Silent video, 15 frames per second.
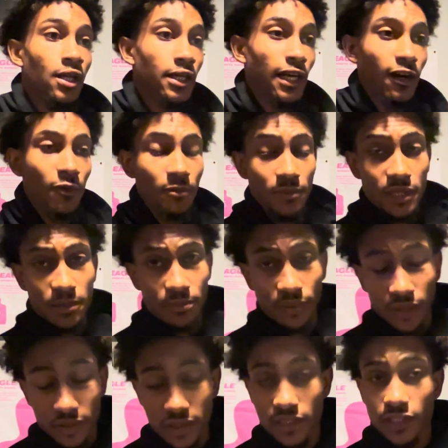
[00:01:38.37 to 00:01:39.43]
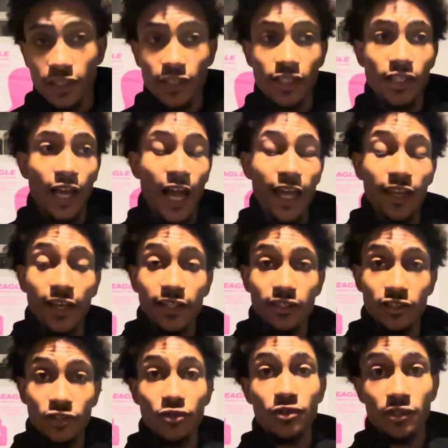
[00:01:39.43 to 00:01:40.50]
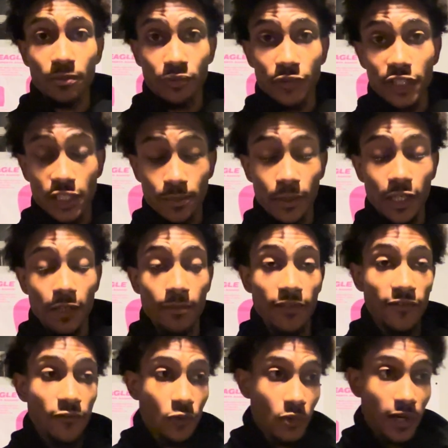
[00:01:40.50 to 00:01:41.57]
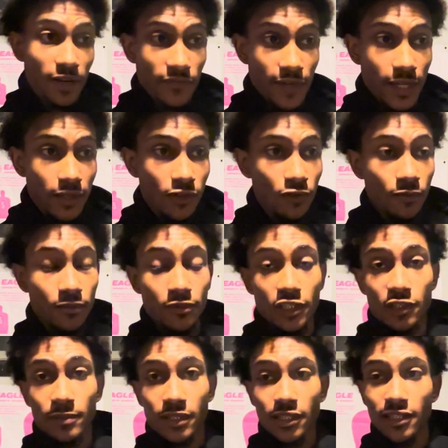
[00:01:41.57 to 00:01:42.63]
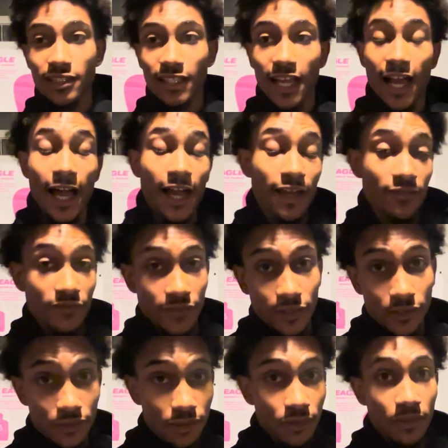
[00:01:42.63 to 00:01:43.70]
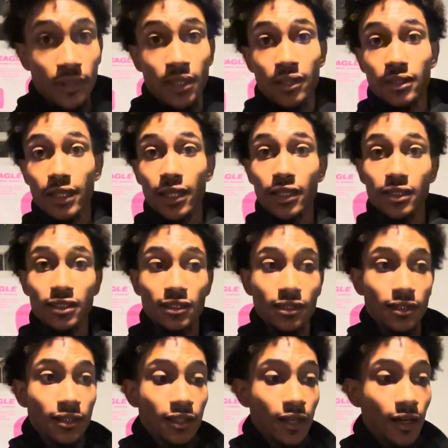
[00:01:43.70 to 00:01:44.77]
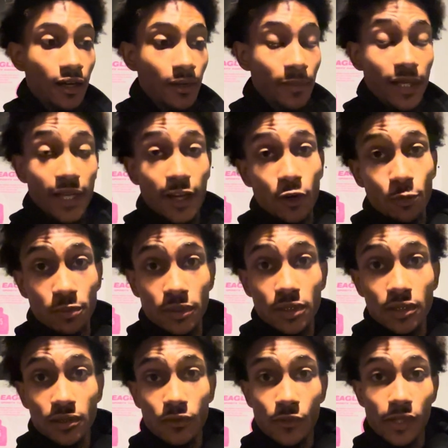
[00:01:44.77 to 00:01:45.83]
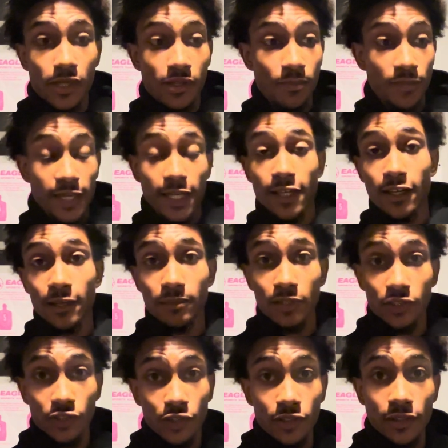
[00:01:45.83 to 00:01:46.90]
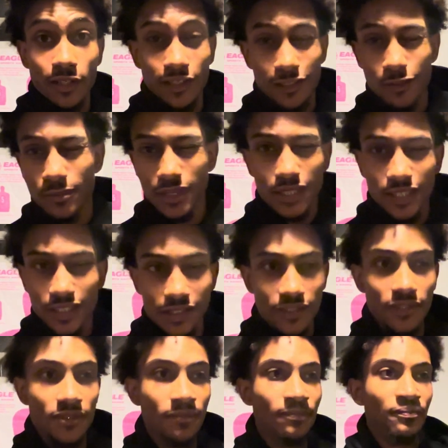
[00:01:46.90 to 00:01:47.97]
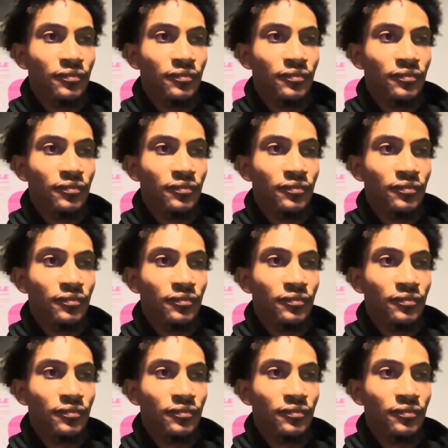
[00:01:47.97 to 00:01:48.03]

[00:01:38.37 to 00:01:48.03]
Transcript: Now, me personally, I like to use a pre-spray before I vacuum, just because I feel that it helps with picking up the dirt a little bit easier.